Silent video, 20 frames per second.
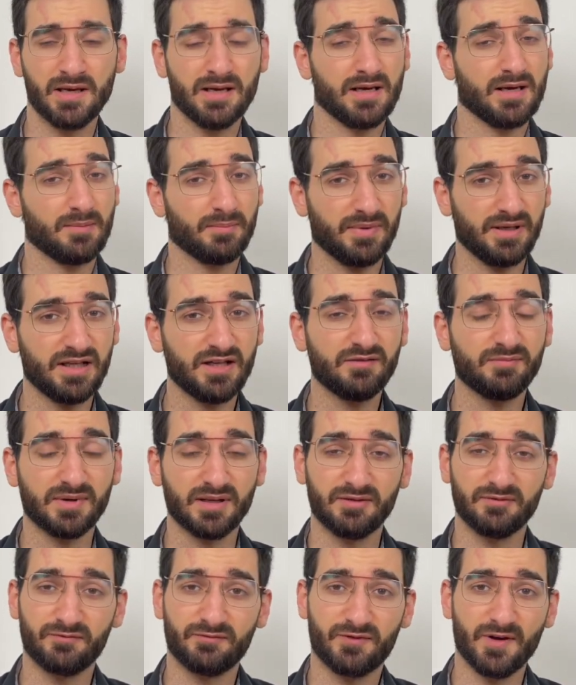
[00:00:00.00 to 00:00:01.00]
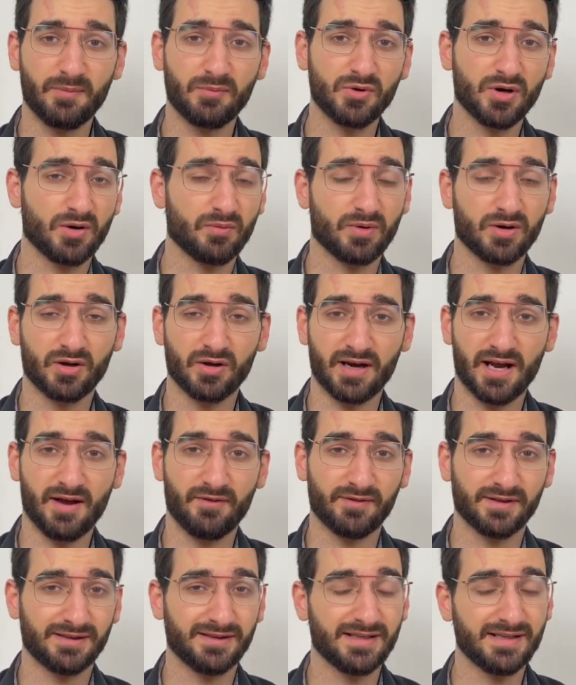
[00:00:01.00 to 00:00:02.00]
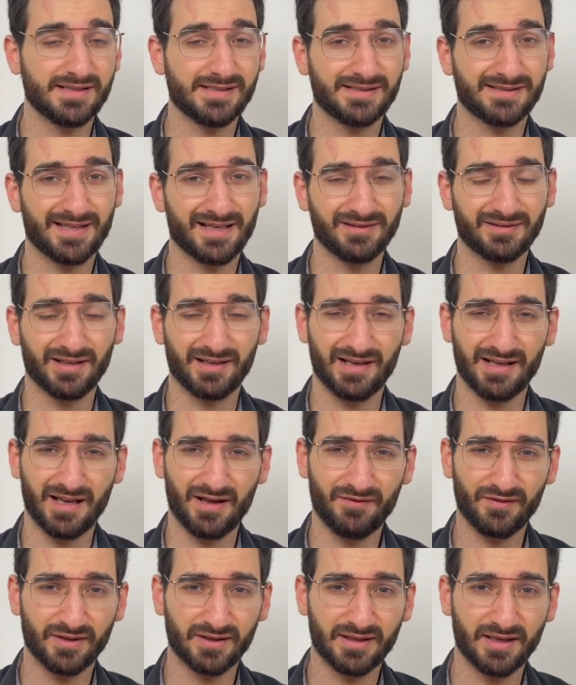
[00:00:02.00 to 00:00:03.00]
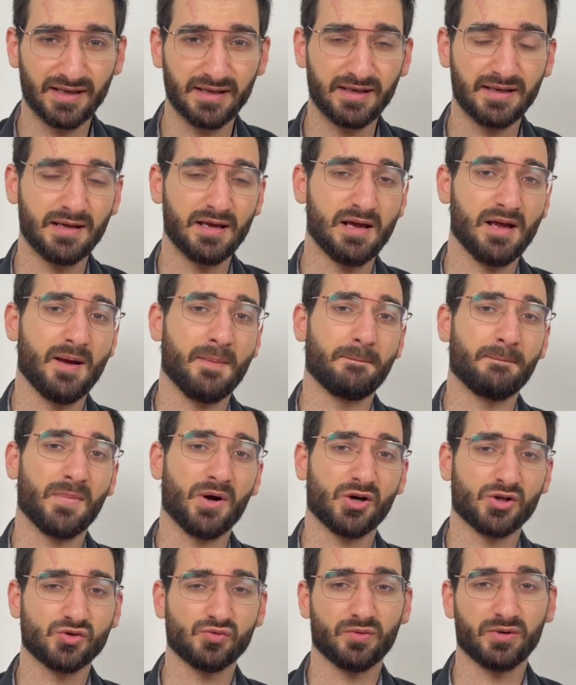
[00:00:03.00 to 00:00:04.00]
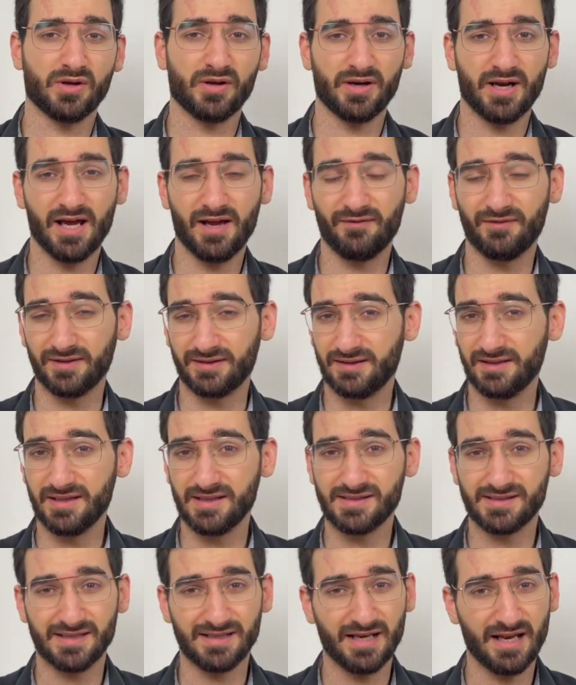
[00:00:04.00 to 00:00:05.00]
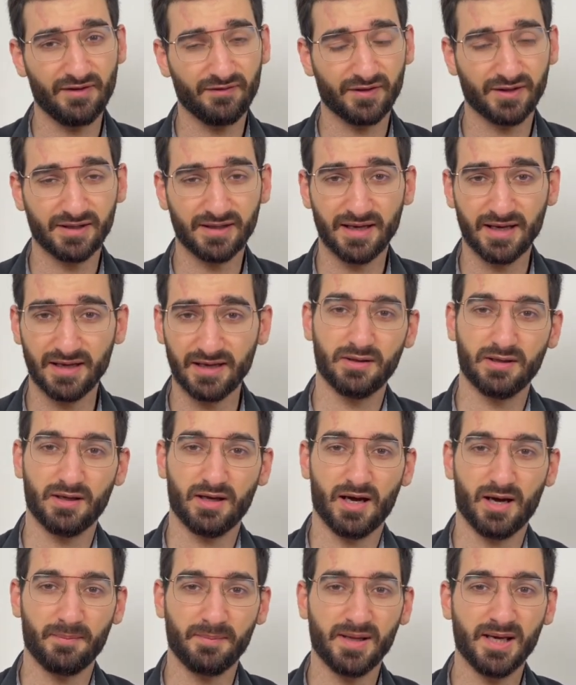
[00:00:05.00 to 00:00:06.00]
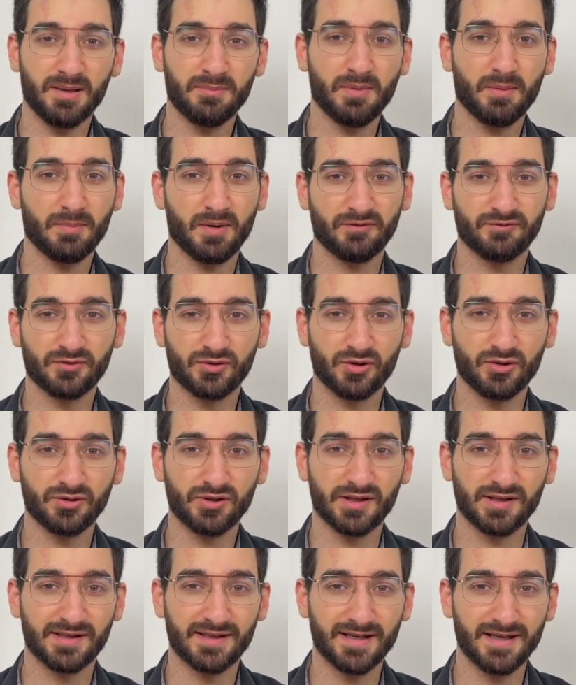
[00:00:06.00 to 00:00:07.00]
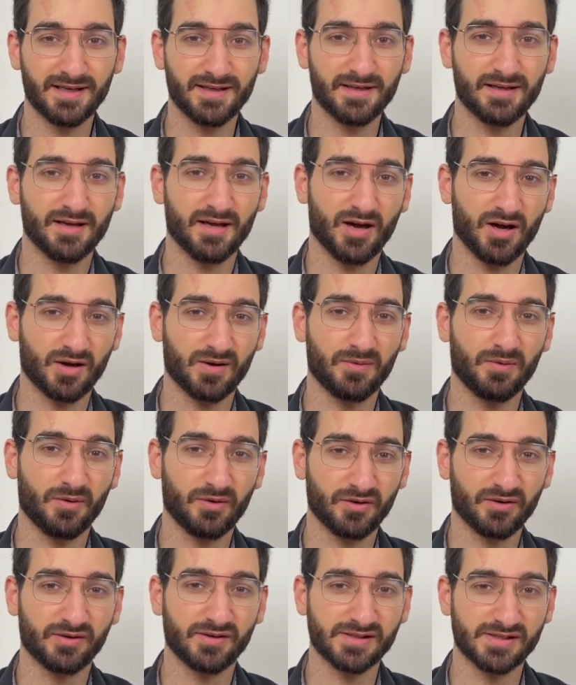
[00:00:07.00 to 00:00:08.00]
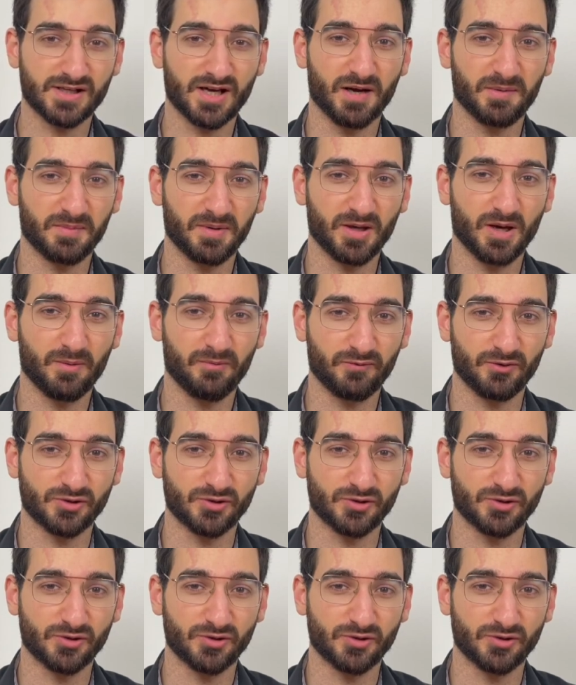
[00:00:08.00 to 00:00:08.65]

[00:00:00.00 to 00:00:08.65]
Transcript: Believe me, in February we're going to have at least 10 to 11k. March we're going to have at least 11k. A minimum of 30k a quarter is coming up for